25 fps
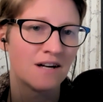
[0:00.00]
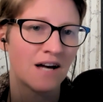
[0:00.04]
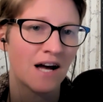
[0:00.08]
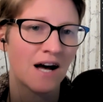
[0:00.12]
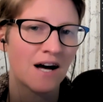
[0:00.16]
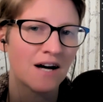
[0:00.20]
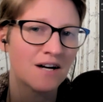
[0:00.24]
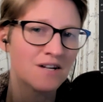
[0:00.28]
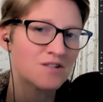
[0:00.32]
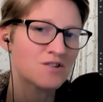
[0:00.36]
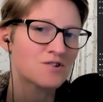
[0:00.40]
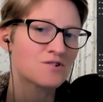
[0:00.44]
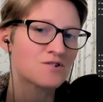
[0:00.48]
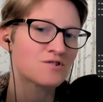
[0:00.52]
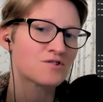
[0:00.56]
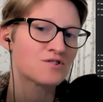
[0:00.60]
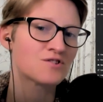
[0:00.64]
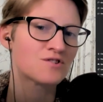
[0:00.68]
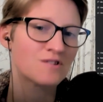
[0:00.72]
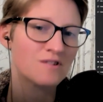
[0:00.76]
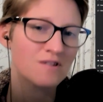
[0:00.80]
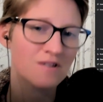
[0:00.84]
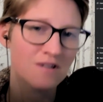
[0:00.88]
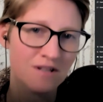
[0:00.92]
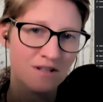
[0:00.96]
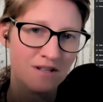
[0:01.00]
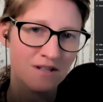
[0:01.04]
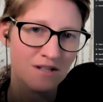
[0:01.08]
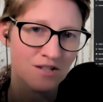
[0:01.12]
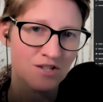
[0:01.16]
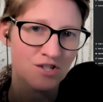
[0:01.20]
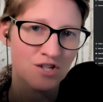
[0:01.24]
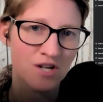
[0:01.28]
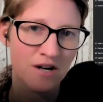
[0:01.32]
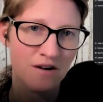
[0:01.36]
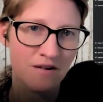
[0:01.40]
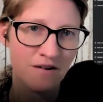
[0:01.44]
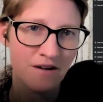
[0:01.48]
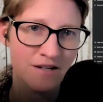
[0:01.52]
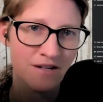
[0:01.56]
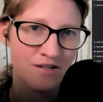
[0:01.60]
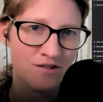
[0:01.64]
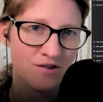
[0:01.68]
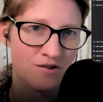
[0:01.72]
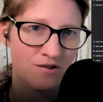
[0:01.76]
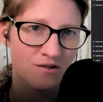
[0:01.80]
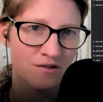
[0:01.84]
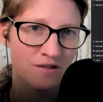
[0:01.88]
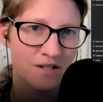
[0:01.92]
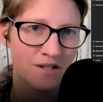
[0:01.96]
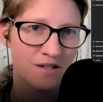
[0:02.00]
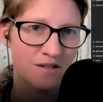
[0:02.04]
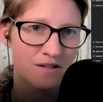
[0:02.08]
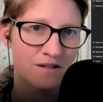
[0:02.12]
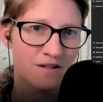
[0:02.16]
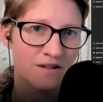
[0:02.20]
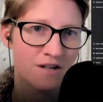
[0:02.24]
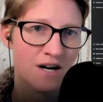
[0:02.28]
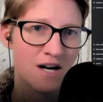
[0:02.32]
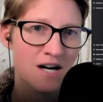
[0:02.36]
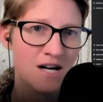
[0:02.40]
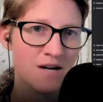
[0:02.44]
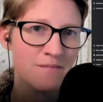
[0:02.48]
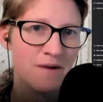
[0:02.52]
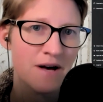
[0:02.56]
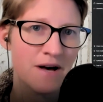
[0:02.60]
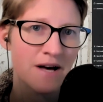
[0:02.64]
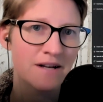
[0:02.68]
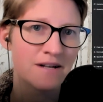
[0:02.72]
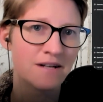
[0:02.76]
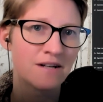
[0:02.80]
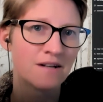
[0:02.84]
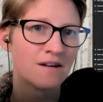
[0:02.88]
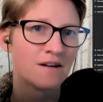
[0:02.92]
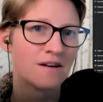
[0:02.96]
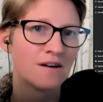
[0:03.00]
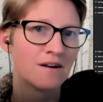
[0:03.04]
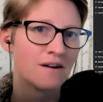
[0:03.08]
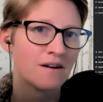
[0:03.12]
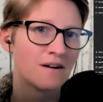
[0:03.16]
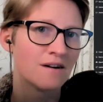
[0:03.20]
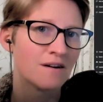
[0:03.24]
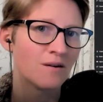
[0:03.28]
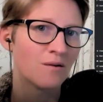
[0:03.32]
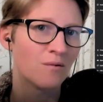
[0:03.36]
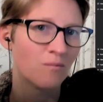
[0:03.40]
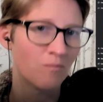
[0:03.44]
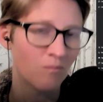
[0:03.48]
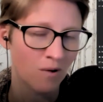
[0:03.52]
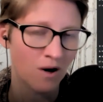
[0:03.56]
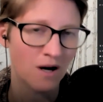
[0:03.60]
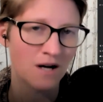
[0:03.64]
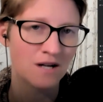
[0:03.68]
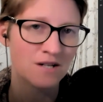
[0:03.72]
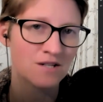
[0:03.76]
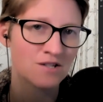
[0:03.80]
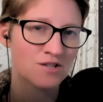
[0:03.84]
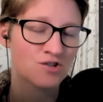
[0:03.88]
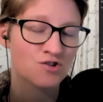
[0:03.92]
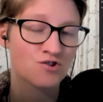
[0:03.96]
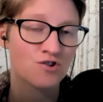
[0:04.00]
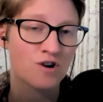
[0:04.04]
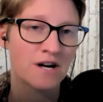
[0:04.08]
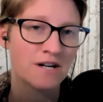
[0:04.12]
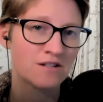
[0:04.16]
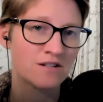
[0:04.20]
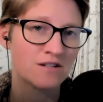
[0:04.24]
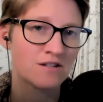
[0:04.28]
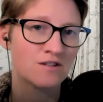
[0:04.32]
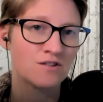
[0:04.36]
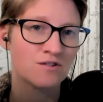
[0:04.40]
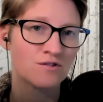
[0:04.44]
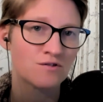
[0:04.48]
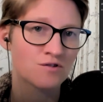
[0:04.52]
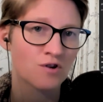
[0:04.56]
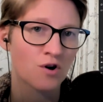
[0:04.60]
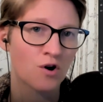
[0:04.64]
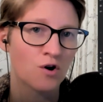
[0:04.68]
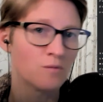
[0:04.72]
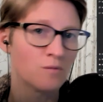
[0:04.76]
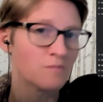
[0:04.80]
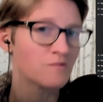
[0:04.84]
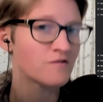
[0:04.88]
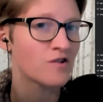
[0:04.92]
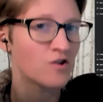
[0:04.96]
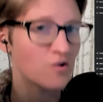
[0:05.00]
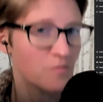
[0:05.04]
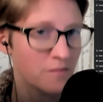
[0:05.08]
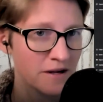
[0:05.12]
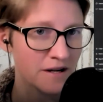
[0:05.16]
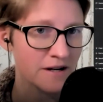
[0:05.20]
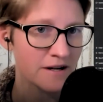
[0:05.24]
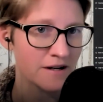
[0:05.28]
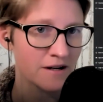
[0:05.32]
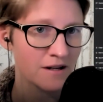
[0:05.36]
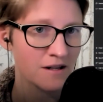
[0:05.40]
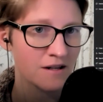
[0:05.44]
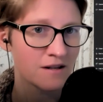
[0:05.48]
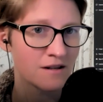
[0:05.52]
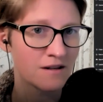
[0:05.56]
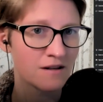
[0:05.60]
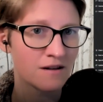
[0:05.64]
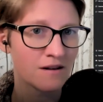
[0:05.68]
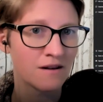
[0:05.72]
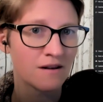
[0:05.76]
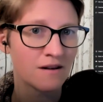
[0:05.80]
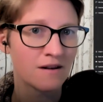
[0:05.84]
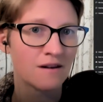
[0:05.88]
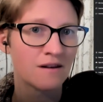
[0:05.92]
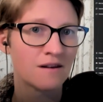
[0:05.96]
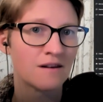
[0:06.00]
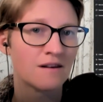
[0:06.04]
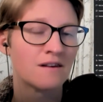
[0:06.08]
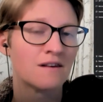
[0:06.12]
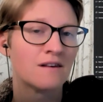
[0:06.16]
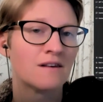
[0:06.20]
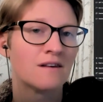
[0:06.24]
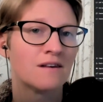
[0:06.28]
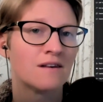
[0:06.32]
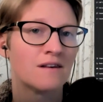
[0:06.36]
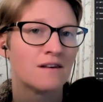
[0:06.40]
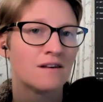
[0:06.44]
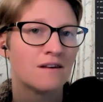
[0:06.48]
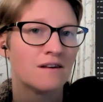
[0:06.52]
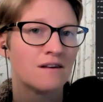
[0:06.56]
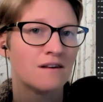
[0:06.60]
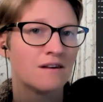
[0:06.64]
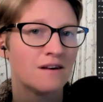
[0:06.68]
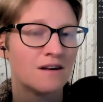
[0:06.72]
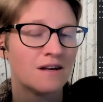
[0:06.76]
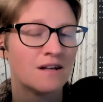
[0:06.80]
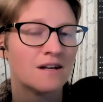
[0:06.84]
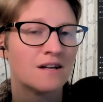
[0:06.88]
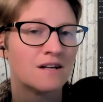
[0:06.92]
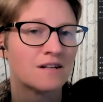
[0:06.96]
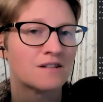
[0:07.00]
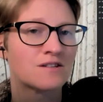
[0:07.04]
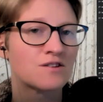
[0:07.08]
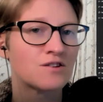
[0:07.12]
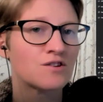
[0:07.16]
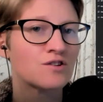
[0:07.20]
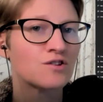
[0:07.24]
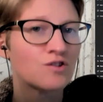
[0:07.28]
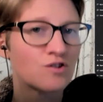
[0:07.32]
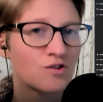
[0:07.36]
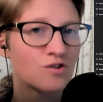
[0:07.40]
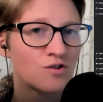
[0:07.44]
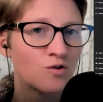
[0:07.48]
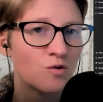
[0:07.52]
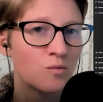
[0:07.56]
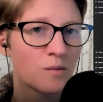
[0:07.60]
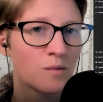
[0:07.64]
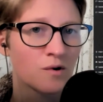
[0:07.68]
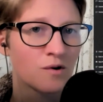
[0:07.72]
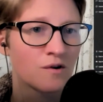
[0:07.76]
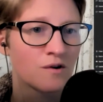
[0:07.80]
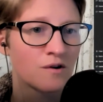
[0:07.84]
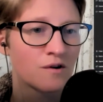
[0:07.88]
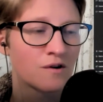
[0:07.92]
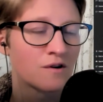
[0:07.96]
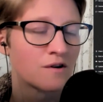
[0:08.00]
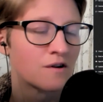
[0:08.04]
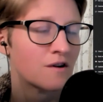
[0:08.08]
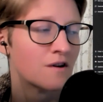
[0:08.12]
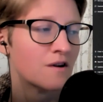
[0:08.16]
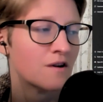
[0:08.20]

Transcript: understood that Jerry's earlier comment was trying to use homophobia in its humor.